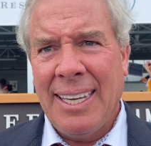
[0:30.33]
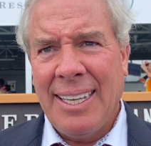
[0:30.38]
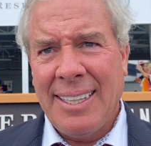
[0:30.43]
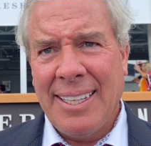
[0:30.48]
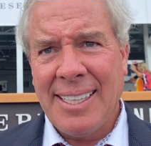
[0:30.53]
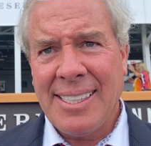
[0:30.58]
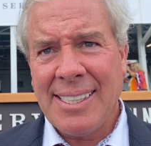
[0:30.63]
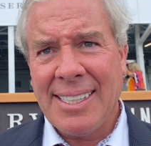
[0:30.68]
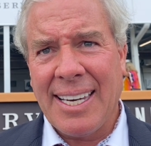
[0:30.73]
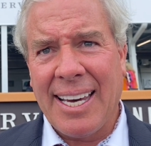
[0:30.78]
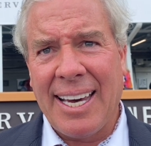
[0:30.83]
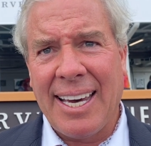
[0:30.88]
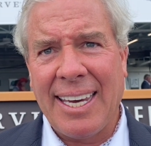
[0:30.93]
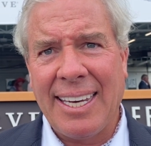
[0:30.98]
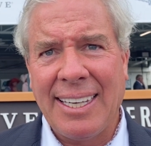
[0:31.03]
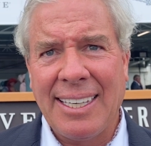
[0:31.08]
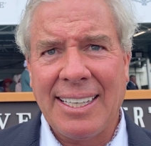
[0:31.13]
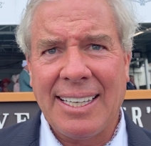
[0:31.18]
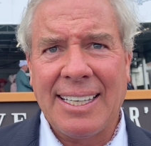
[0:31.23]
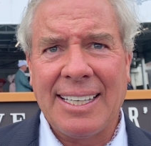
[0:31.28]
this
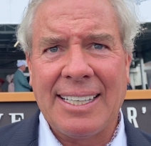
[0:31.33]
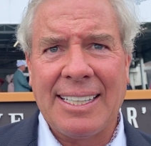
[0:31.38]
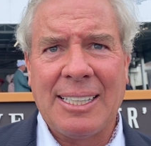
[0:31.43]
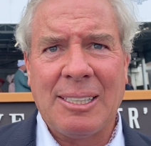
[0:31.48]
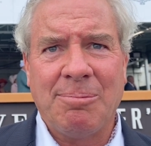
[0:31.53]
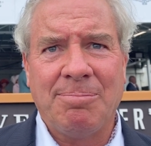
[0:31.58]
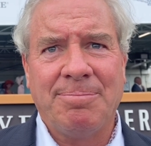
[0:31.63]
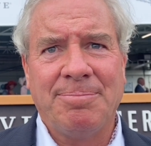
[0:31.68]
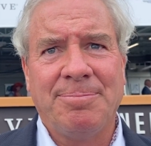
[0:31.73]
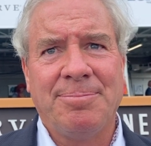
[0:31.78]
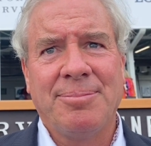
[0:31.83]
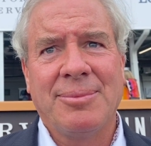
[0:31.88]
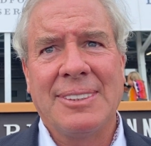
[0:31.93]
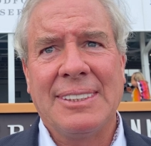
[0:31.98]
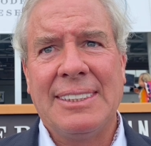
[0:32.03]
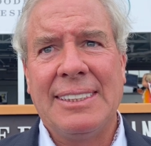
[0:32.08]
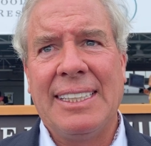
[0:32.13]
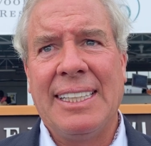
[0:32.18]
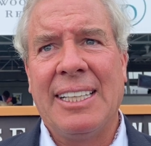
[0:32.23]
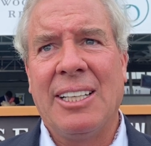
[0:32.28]
guy, um,
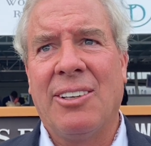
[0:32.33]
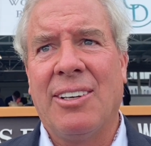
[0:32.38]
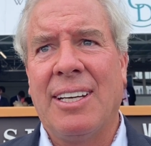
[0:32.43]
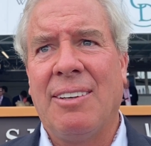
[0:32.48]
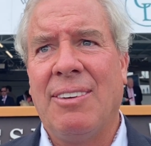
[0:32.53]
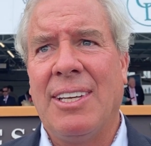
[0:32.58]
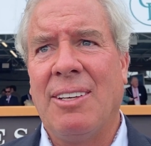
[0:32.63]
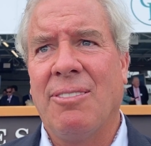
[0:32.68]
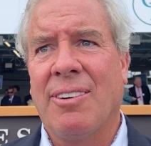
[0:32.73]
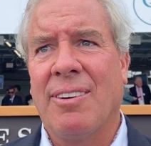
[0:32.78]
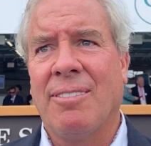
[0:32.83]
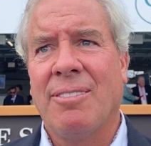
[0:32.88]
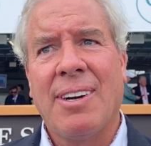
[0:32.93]
you know, I mean,